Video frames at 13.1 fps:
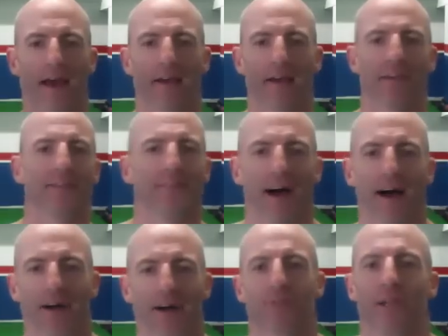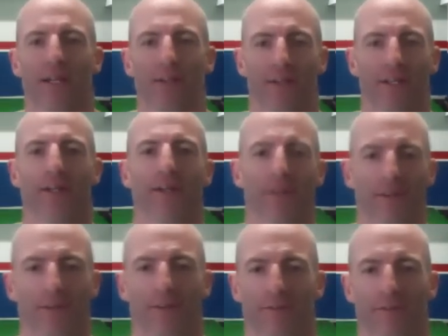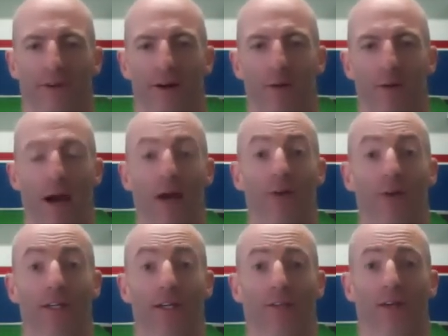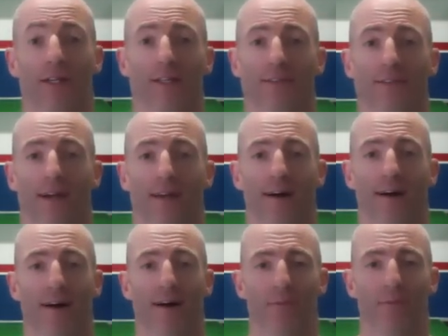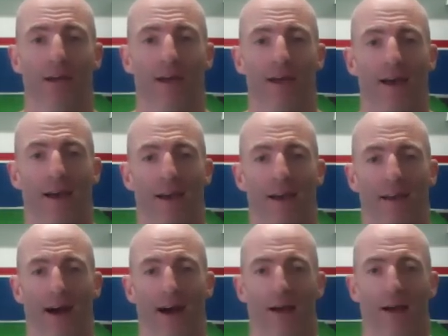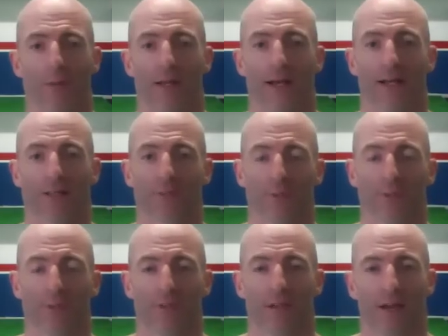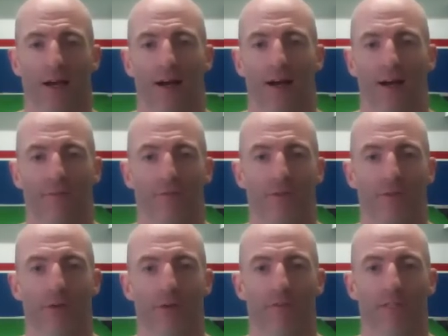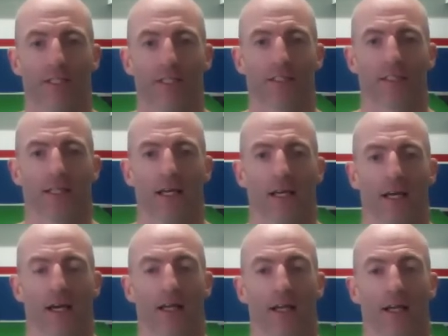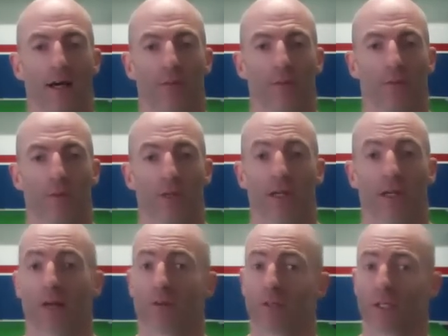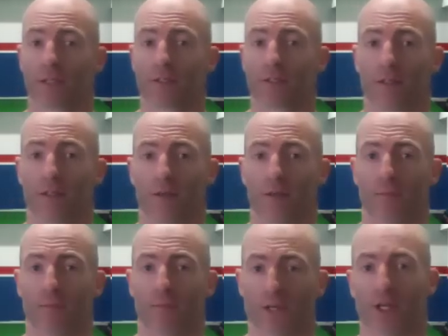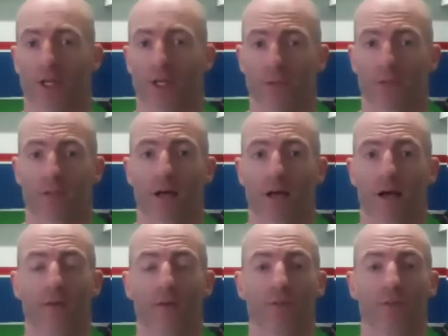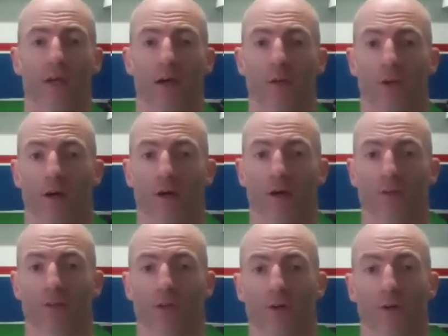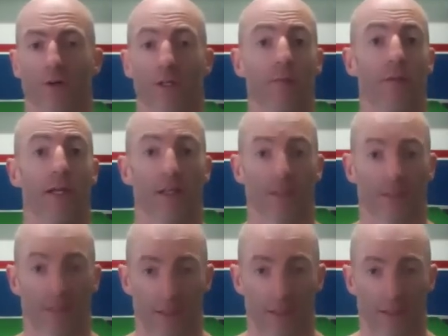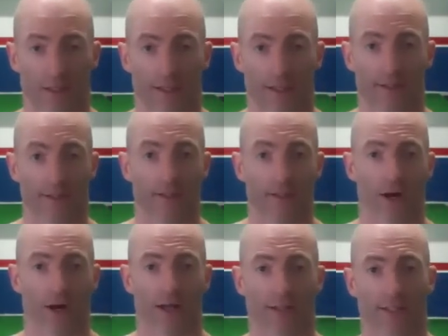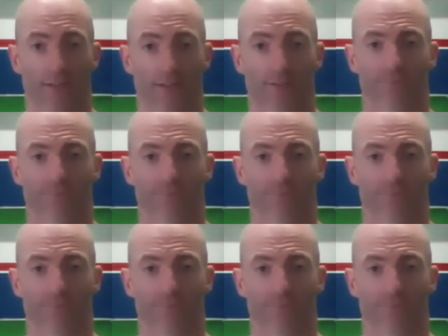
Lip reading: it's Niall Traynor here from howdoigetgreatlegs.com, and I'm an expert in female fitness and helping women not only get to the best shape of their lives, but also eliminating cellulite in the process.